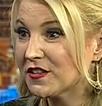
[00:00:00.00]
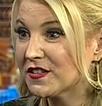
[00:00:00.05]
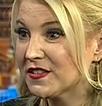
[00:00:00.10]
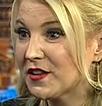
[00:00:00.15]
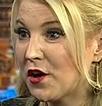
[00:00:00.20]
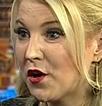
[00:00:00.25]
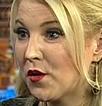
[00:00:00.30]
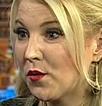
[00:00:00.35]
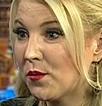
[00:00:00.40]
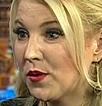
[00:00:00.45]

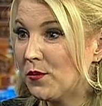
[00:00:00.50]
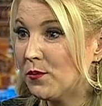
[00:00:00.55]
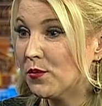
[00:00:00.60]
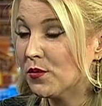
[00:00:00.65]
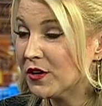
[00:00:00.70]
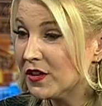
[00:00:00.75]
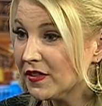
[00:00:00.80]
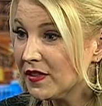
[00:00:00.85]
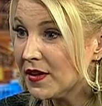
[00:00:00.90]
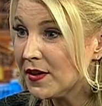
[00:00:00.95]
So we
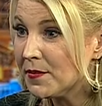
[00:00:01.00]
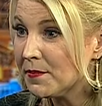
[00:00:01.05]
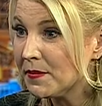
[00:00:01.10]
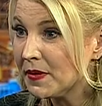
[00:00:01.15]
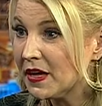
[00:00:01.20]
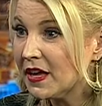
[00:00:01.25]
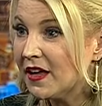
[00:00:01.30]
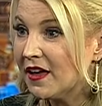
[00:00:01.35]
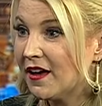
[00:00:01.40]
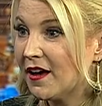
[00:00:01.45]
bring them
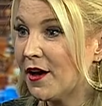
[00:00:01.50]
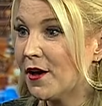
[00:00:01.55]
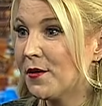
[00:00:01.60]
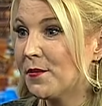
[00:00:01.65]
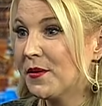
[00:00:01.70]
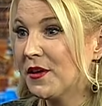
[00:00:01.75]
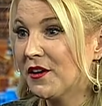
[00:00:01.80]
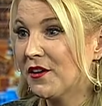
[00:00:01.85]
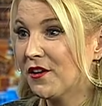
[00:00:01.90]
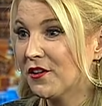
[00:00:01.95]
um,
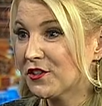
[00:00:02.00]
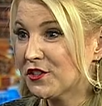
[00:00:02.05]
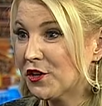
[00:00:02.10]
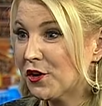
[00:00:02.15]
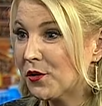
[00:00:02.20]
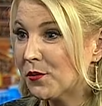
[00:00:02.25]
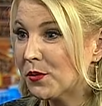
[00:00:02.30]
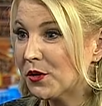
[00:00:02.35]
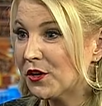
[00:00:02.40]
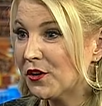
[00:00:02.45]
in
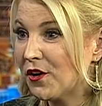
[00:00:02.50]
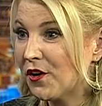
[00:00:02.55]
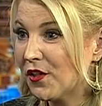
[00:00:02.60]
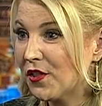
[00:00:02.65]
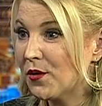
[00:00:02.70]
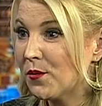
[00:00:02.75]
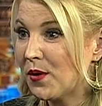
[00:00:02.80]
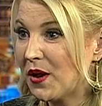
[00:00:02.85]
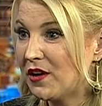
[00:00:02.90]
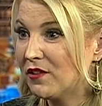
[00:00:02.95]
October all
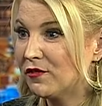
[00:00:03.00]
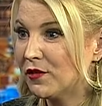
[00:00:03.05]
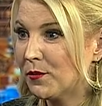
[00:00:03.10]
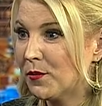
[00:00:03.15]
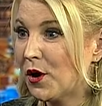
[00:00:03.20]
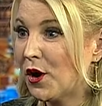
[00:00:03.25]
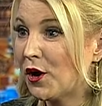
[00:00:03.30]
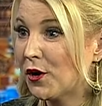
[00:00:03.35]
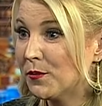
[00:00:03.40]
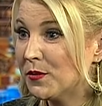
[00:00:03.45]
the way from
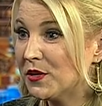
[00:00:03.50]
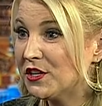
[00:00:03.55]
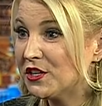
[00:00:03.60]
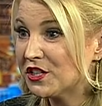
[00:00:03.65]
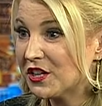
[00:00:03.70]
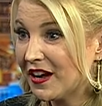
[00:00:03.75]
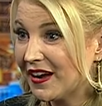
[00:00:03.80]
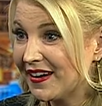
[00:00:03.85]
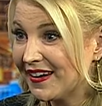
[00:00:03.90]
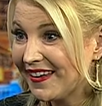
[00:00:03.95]
Harbin,
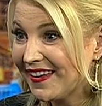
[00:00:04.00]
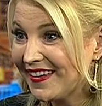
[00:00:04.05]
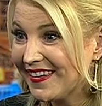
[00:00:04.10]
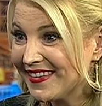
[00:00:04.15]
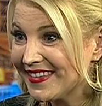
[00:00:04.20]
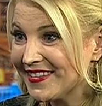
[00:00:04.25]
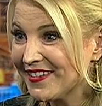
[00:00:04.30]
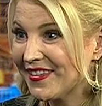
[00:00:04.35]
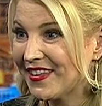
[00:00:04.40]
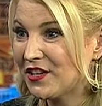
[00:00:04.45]
China.
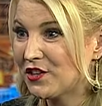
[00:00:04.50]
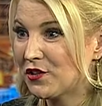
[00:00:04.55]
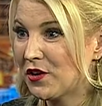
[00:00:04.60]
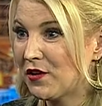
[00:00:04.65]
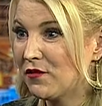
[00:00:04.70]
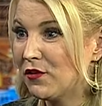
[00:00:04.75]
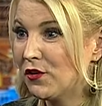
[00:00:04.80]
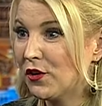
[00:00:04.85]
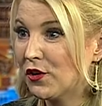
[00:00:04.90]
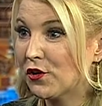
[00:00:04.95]
So they
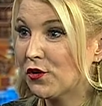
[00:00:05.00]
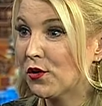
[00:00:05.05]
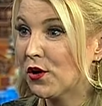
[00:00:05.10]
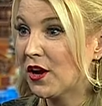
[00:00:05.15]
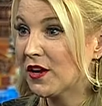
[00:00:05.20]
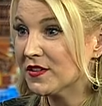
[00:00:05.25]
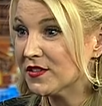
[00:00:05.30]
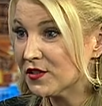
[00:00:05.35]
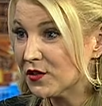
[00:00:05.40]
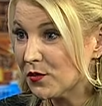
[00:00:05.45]
travel
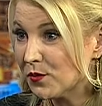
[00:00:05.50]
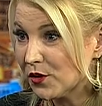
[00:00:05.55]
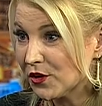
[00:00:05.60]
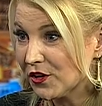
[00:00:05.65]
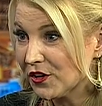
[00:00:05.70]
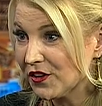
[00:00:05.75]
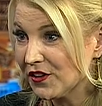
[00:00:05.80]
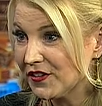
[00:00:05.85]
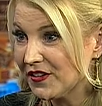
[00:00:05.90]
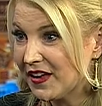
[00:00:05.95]
across the
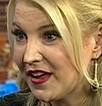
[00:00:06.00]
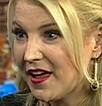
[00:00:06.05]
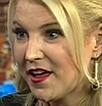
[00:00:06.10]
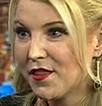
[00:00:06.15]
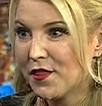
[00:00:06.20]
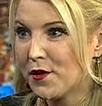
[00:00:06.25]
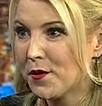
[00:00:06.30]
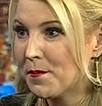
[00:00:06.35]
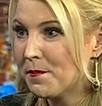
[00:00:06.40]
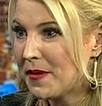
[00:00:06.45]
world.
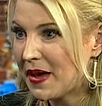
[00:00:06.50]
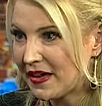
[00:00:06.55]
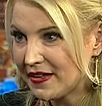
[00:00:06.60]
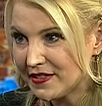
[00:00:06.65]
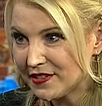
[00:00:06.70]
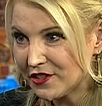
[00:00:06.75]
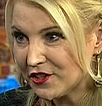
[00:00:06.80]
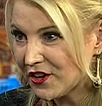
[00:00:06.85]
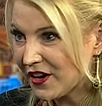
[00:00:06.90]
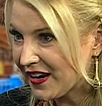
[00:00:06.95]
They're
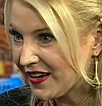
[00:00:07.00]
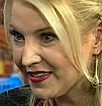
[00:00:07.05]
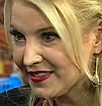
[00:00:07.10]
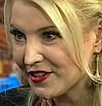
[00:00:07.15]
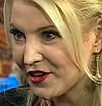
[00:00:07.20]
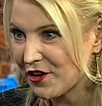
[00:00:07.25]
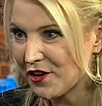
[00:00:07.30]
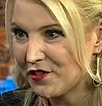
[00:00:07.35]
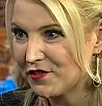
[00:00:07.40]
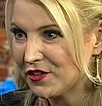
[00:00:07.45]
master ice
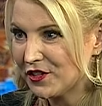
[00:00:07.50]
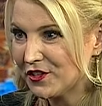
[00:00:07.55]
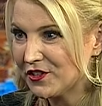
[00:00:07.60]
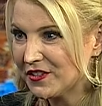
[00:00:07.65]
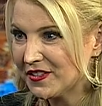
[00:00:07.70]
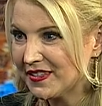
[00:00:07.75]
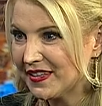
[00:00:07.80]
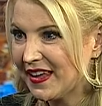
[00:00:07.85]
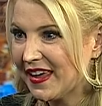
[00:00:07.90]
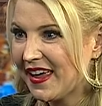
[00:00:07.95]

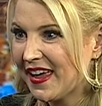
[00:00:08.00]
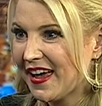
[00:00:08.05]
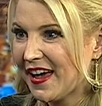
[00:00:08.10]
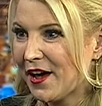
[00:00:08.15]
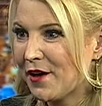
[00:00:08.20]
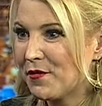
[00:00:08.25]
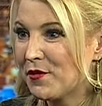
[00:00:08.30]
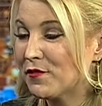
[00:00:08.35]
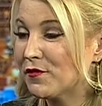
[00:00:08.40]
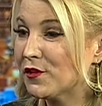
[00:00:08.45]
carvers.
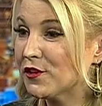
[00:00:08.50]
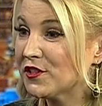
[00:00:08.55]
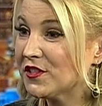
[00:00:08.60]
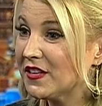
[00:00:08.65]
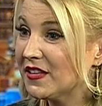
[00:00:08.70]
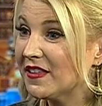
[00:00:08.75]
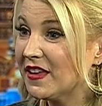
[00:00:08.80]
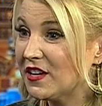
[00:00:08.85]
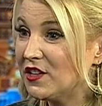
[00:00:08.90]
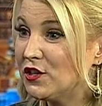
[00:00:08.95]
Um, the first
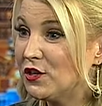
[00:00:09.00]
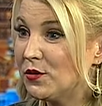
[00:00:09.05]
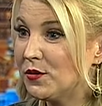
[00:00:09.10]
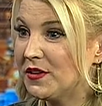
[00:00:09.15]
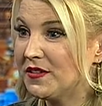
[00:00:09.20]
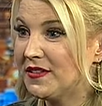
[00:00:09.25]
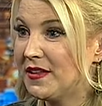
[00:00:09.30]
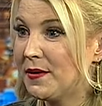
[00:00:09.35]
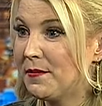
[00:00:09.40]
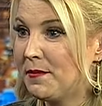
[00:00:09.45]
thing they do
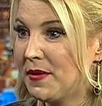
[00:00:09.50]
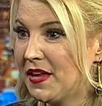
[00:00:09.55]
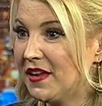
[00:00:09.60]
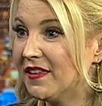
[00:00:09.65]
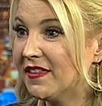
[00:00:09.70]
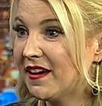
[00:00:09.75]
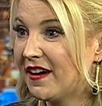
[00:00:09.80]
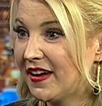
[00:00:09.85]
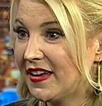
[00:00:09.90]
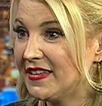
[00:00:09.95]
is they
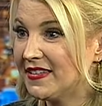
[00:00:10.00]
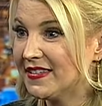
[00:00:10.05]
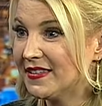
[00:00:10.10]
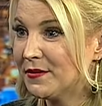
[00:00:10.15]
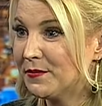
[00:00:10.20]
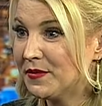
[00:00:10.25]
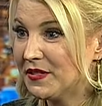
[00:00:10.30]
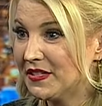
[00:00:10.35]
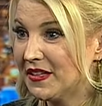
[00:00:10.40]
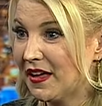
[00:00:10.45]
make the ice
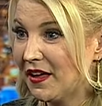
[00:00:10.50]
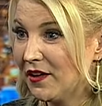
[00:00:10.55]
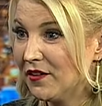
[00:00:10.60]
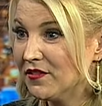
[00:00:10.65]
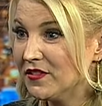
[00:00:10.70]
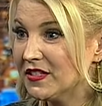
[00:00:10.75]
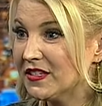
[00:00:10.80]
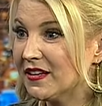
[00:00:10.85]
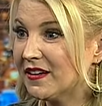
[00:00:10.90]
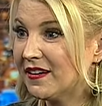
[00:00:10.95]

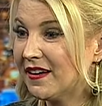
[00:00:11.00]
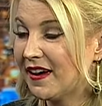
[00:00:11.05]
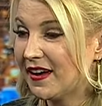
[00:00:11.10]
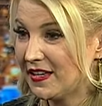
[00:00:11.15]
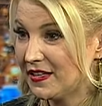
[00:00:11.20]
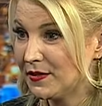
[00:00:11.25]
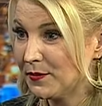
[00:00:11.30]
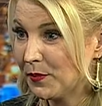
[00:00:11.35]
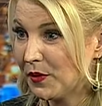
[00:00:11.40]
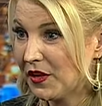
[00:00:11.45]
themselves in an
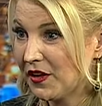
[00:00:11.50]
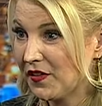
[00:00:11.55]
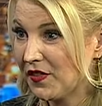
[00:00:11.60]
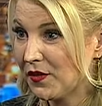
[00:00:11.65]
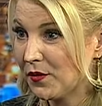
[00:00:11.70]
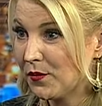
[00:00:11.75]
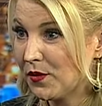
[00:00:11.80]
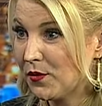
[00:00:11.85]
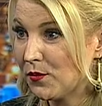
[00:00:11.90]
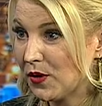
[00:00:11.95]
ice plant
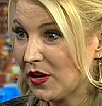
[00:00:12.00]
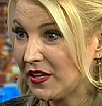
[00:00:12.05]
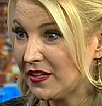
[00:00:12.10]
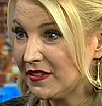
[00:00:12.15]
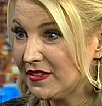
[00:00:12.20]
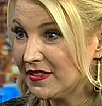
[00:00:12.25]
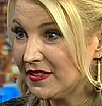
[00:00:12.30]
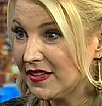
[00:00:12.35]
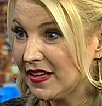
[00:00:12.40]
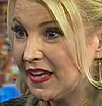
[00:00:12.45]
that we
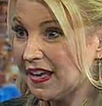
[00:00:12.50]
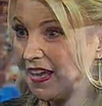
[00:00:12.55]
rent.